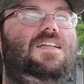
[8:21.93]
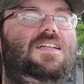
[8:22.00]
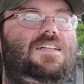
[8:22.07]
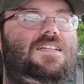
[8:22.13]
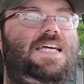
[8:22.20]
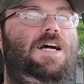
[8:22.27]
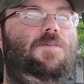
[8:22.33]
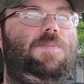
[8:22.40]

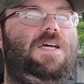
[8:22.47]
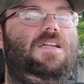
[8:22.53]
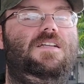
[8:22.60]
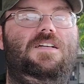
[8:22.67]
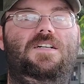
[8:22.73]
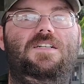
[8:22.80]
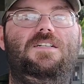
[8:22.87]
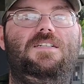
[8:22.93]
Now I'm getting
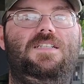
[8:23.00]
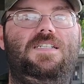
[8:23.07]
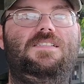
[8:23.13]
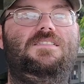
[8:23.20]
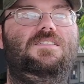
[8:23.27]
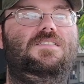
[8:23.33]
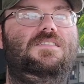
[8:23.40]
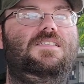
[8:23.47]
good. This
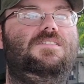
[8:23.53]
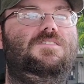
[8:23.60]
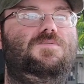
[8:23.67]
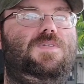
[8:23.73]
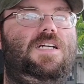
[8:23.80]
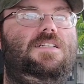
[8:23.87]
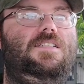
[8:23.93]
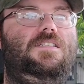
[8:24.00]
is
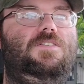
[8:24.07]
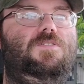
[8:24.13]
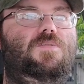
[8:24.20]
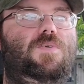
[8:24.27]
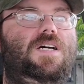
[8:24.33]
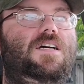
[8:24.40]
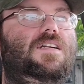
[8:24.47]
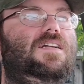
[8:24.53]
what I need to do to
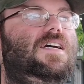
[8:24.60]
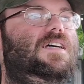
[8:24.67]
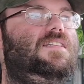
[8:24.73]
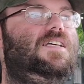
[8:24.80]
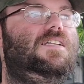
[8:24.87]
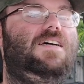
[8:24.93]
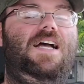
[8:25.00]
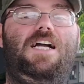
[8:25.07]
win. And
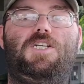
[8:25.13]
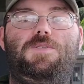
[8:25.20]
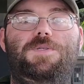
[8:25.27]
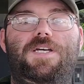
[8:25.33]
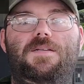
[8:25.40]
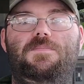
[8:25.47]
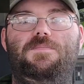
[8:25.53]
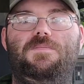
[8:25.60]
then to
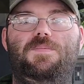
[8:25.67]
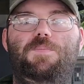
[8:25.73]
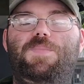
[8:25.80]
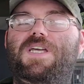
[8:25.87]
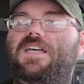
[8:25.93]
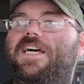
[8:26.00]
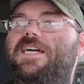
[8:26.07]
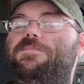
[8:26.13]
actually
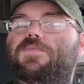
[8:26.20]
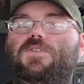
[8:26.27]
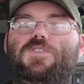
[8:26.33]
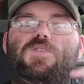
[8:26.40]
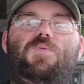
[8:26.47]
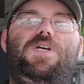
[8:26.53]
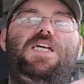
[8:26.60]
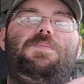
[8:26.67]
be able to
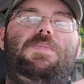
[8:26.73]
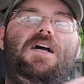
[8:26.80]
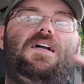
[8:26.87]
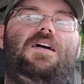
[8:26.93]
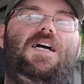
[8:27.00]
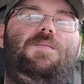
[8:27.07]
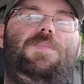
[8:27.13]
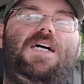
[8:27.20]
tweak my
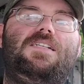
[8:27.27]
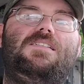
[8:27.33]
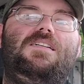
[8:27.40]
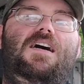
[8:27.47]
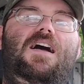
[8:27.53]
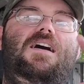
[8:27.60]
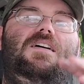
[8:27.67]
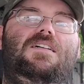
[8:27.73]
combat
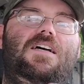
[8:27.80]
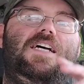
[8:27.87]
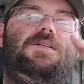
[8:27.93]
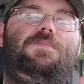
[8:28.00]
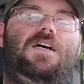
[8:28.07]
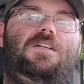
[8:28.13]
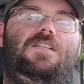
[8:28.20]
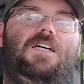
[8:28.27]
style and
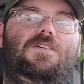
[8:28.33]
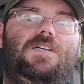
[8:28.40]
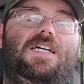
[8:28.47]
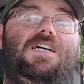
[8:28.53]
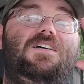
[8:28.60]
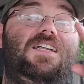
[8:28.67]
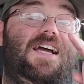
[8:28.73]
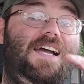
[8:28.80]
my
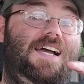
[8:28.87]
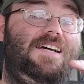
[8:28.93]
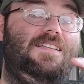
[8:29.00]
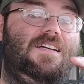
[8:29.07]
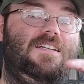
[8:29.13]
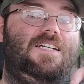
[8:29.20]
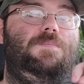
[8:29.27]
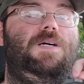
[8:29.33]
loadout and
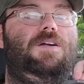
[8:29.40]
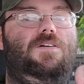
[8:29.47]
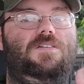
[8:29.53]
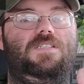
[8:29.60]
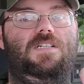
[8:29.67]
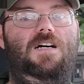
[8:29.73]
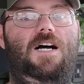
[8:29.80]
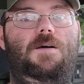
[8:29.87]
then come out on
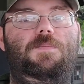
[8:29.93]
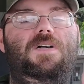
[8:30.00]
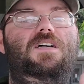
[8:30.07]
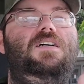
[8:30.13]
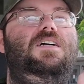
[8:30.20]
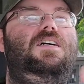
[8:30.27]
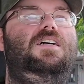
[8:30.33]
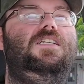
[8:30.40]
top.
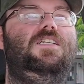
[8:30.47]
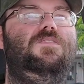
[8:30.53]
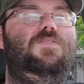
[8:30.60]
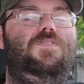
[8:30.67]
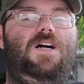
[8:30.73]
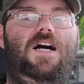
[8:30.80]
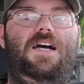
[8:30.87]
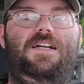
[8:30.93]
To
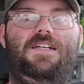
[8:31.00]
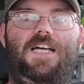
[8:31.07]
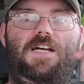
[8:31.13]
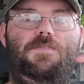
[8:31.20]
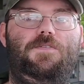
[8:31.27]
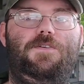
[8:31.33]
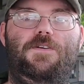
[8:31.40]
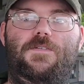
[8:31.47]
find,
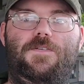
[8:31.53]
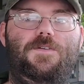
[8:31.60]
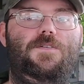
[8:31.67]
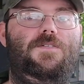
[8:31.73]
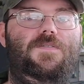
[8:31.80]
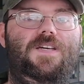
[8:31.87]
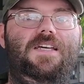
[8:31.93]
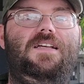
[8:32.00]
after a few
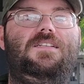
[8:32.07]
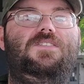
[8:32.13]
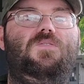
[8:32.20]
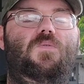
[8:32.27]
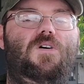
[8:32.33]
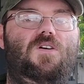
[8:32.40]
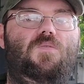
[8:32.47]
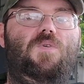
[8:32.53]
defeats,
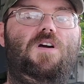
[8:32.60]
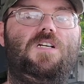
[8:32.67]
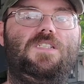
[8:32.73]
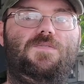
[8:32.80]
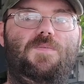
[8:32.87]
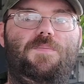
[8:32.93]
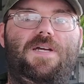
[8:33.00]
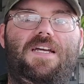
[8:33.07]
what works
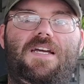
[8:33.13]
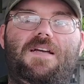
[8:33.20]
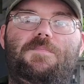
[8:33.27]
for me.